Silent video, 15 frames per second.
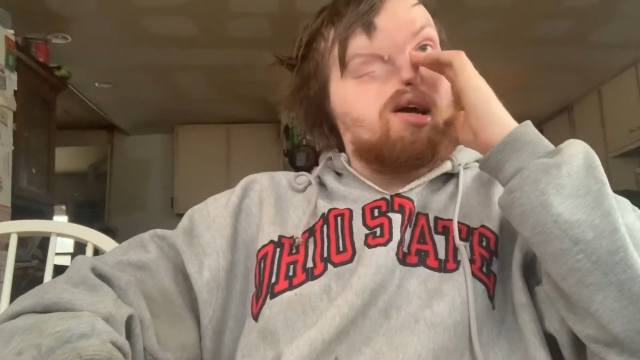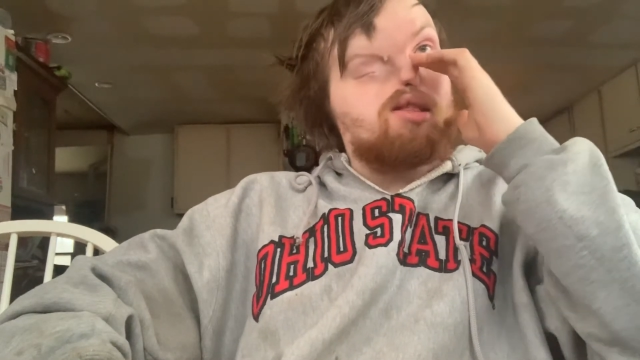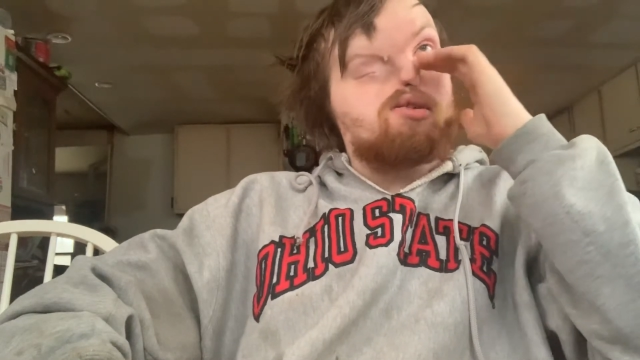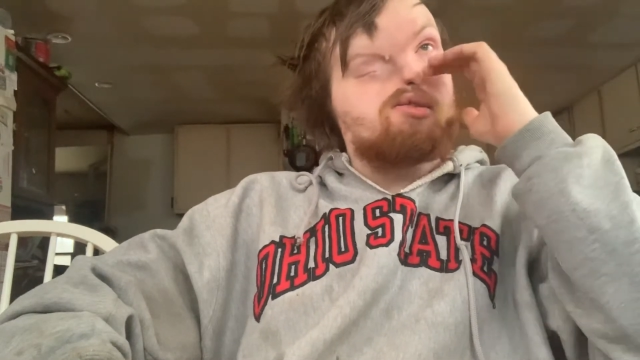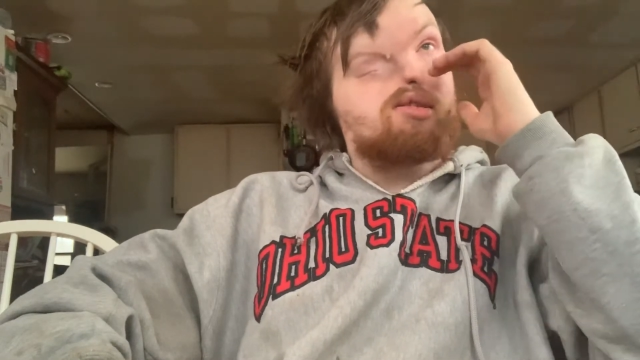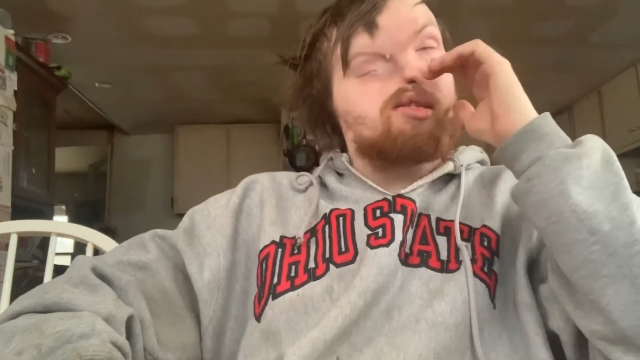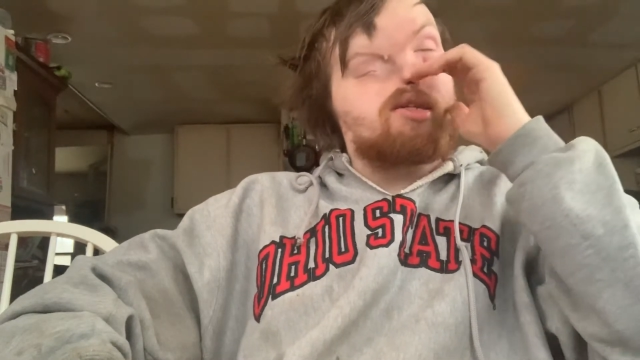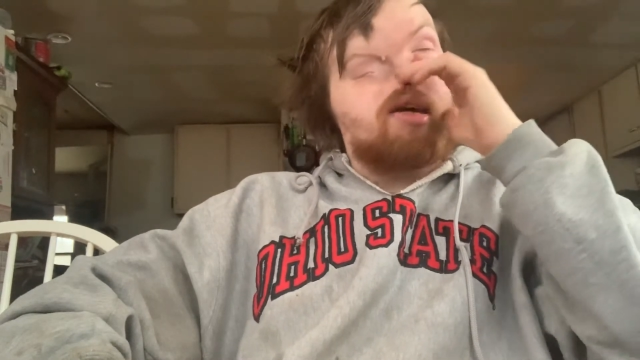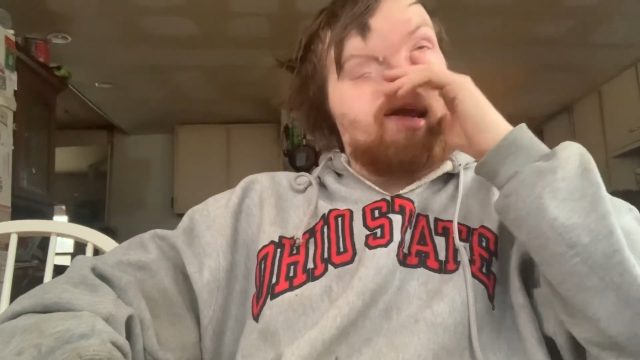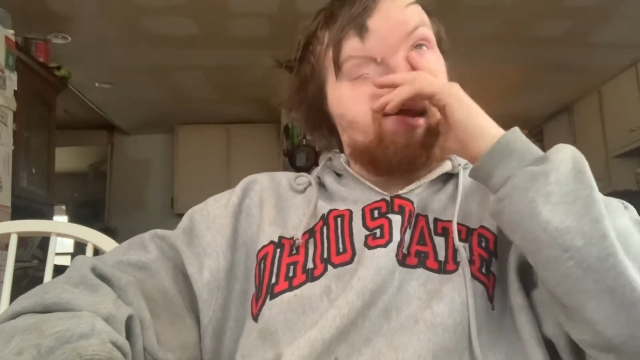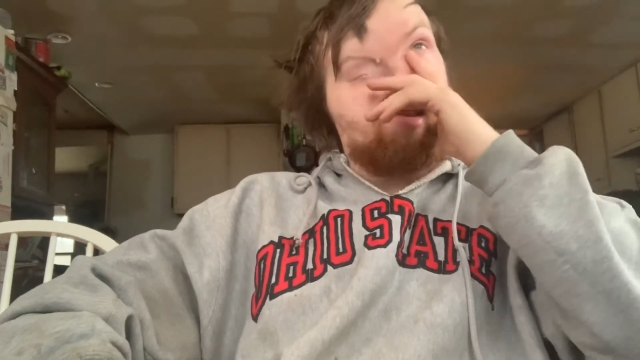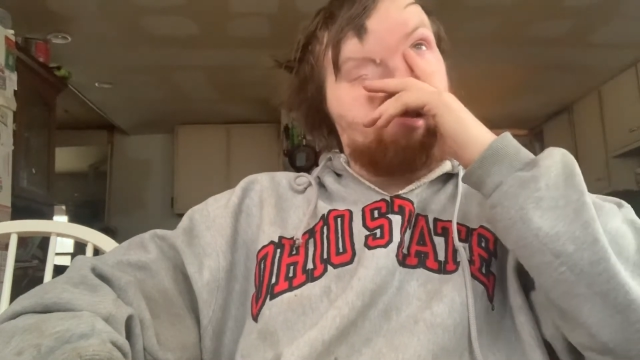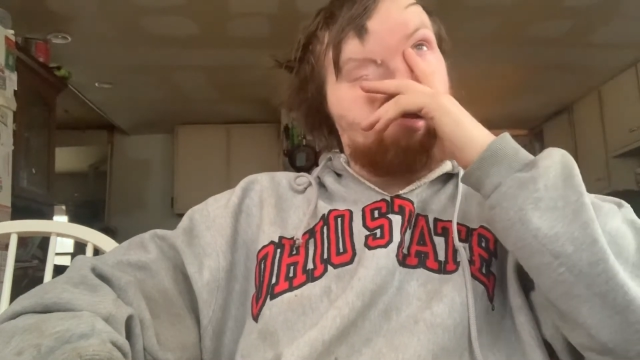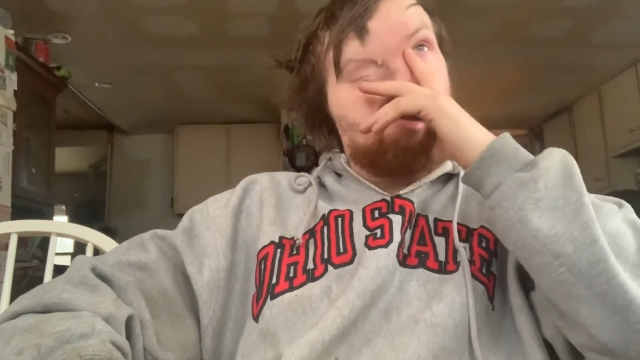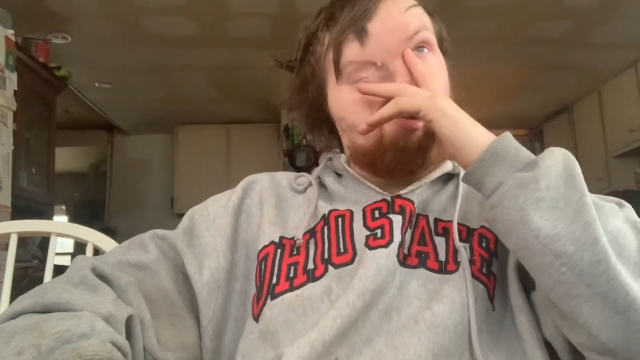other
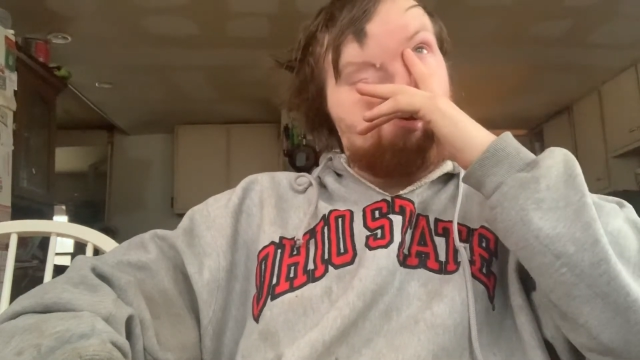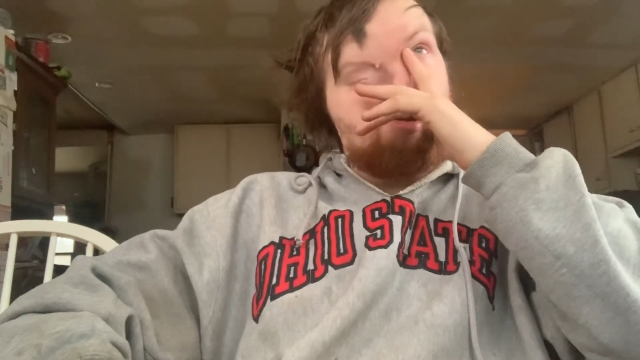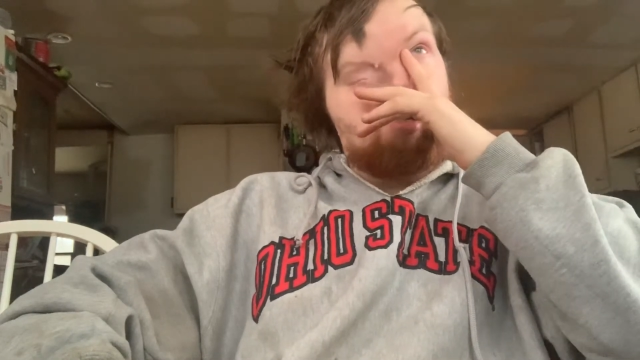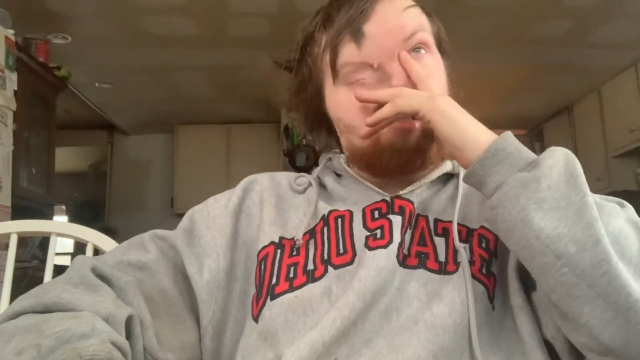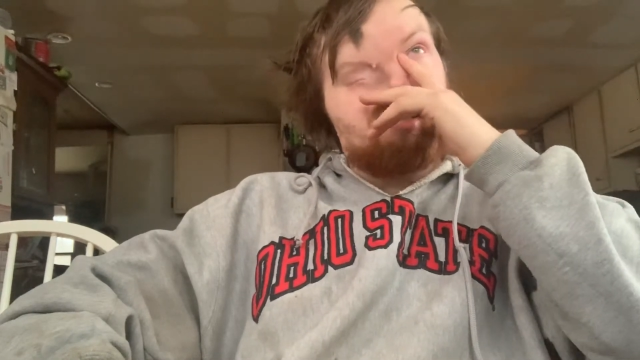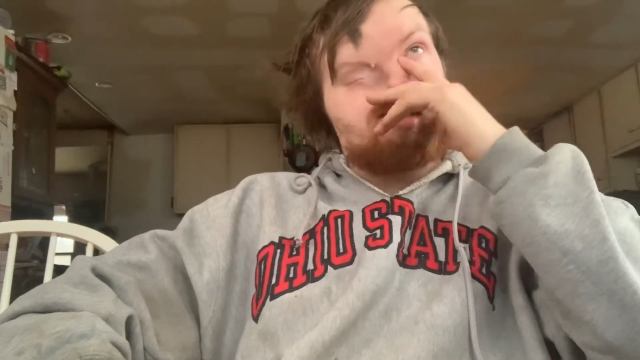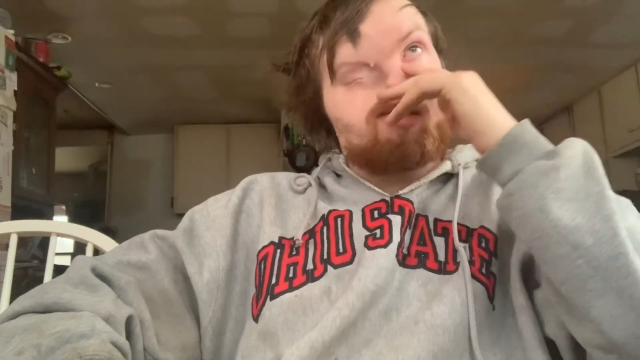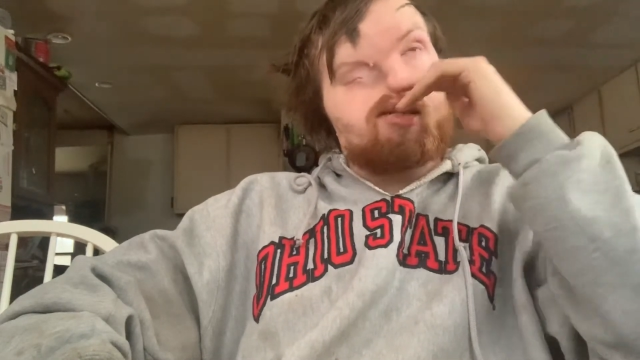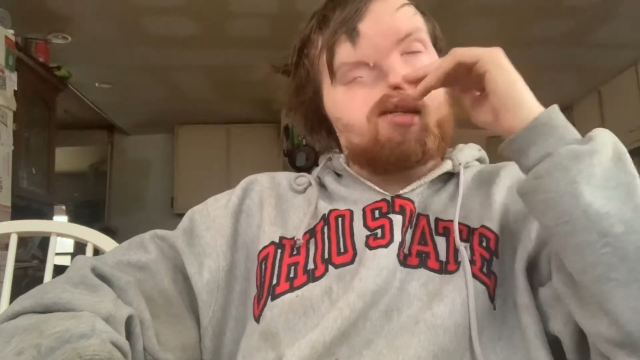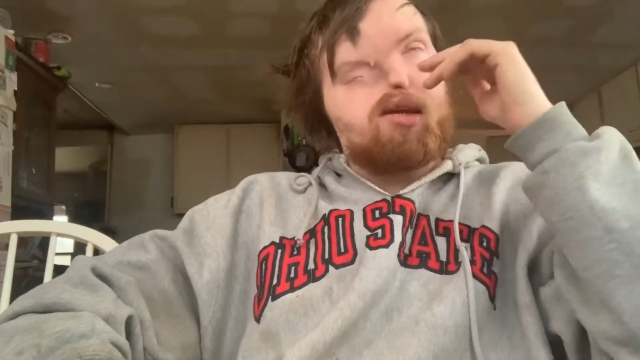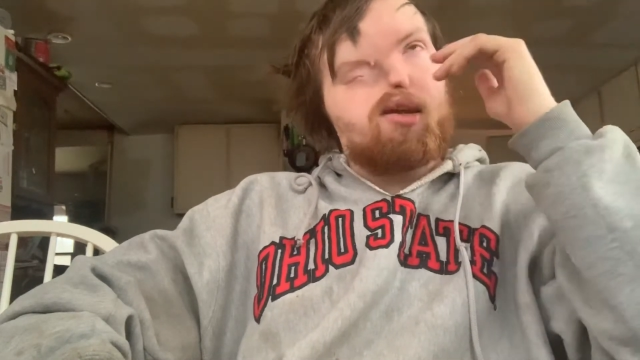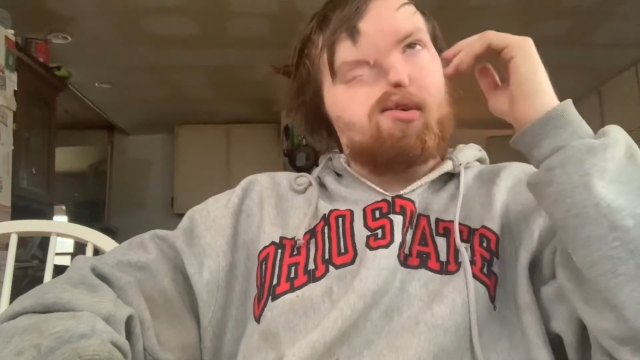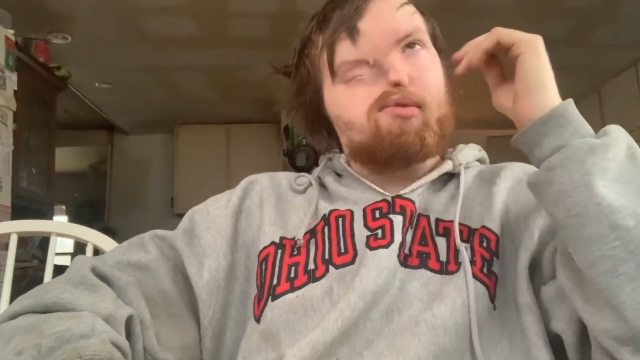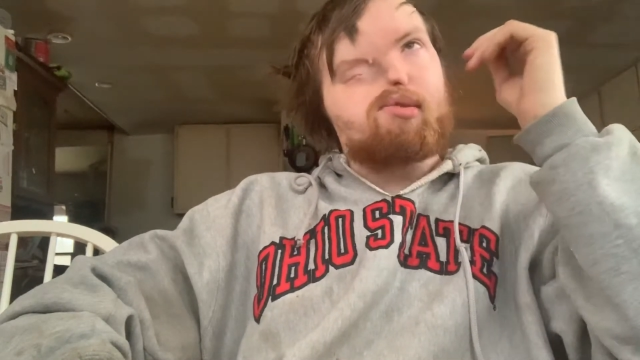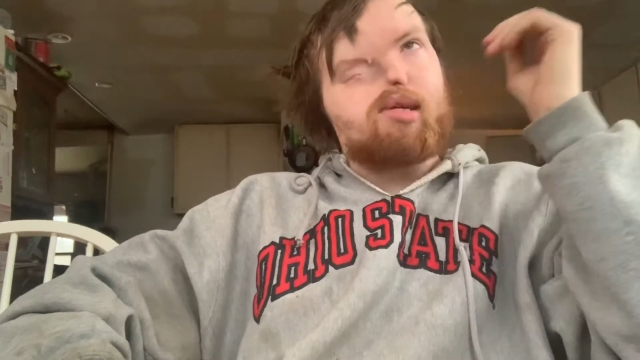skating areas,
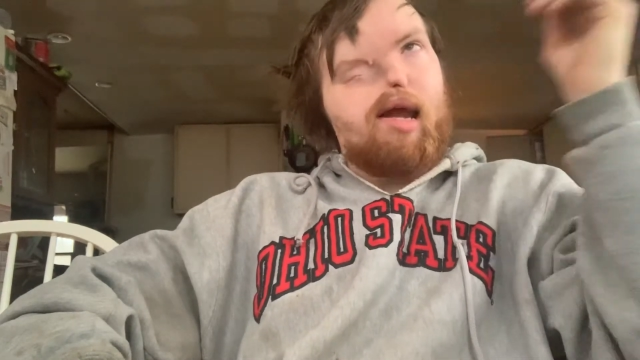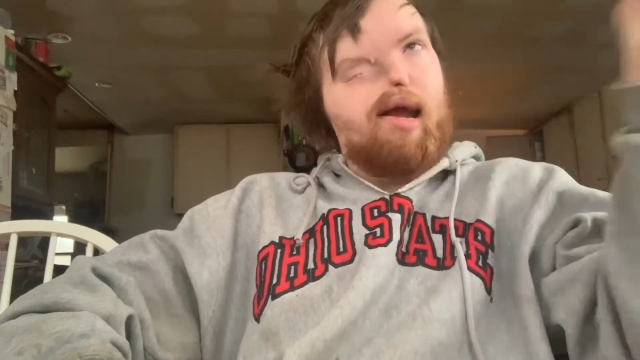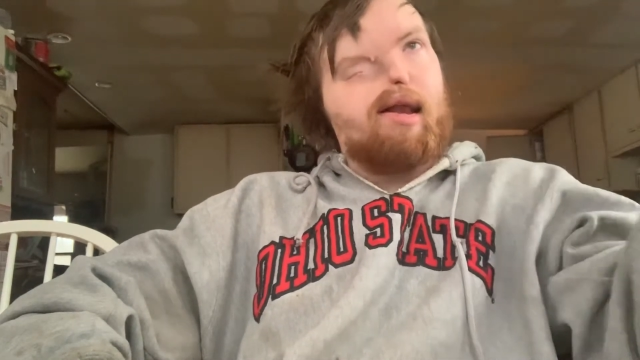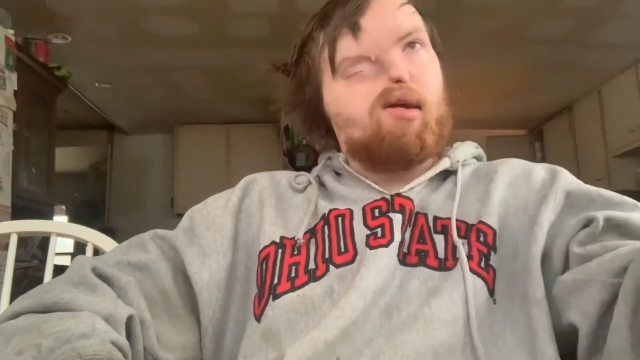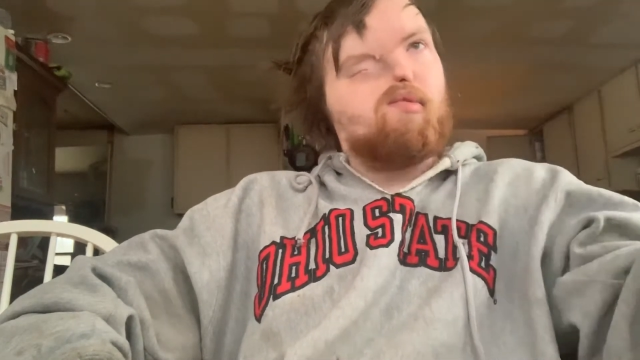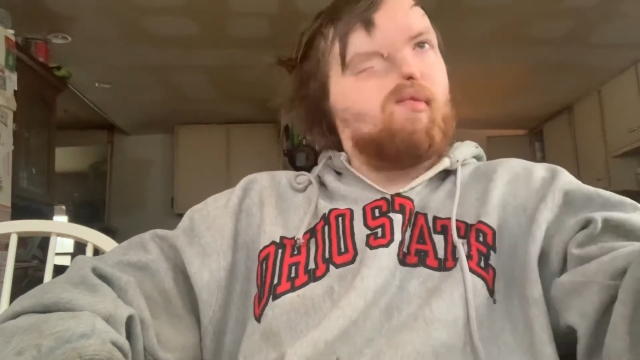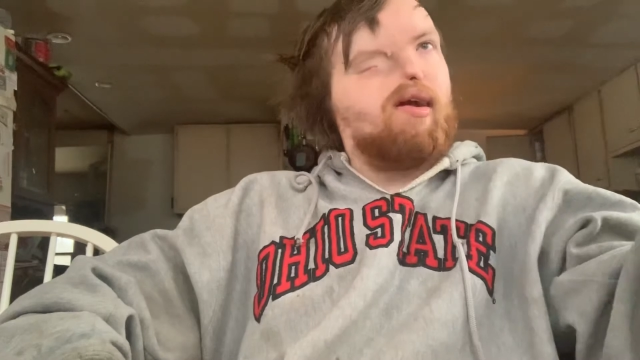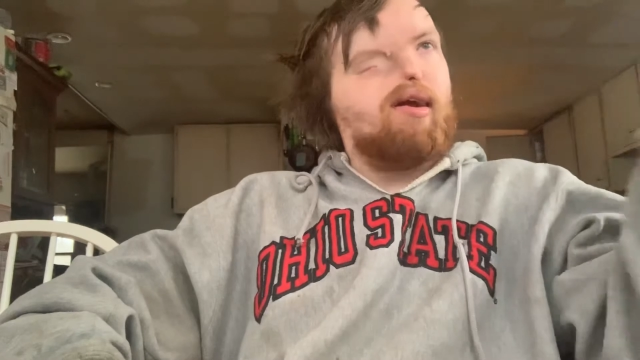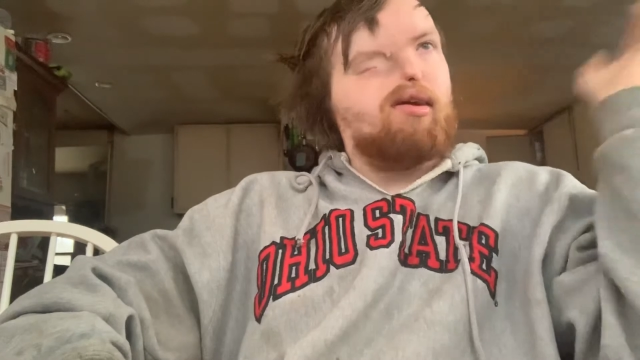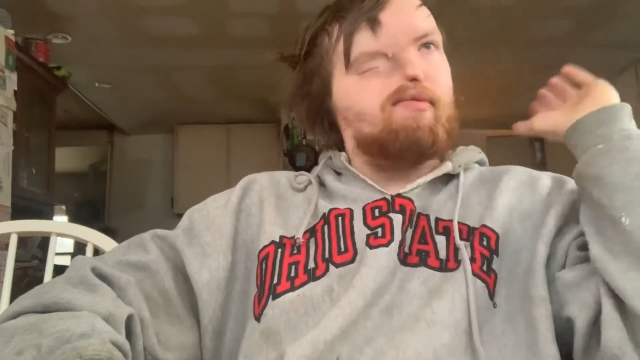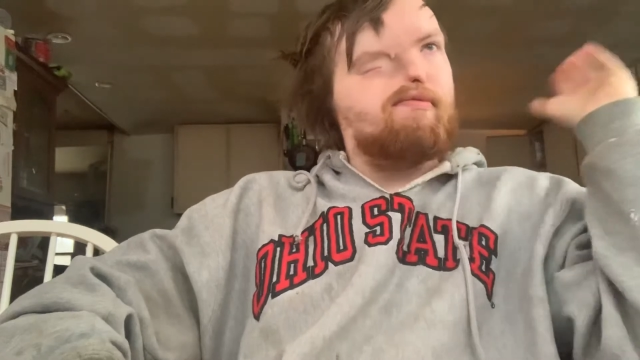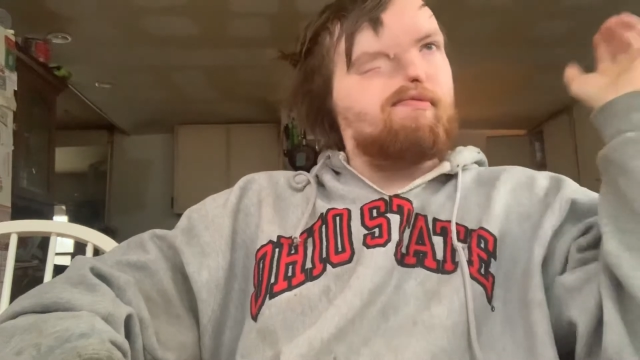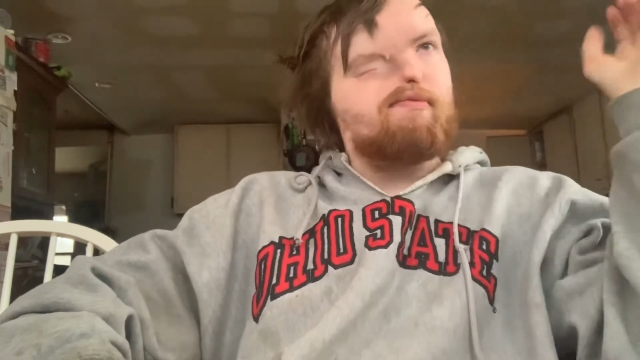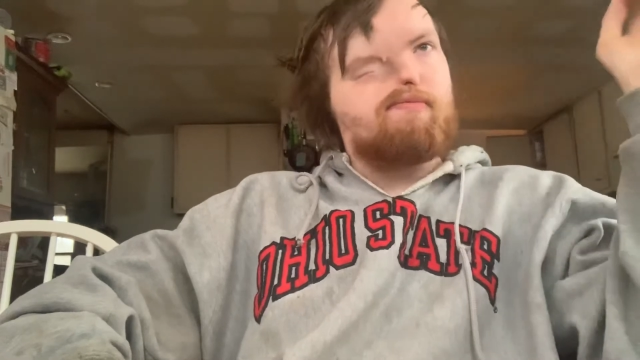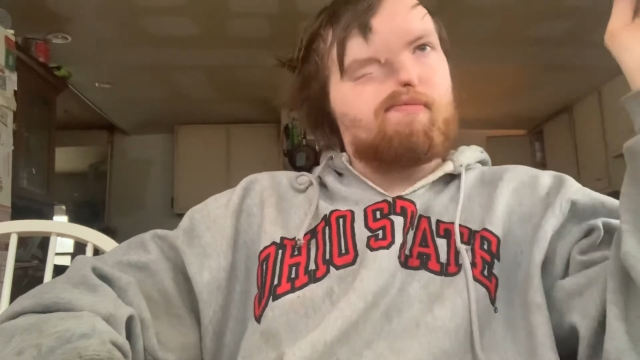skating rings,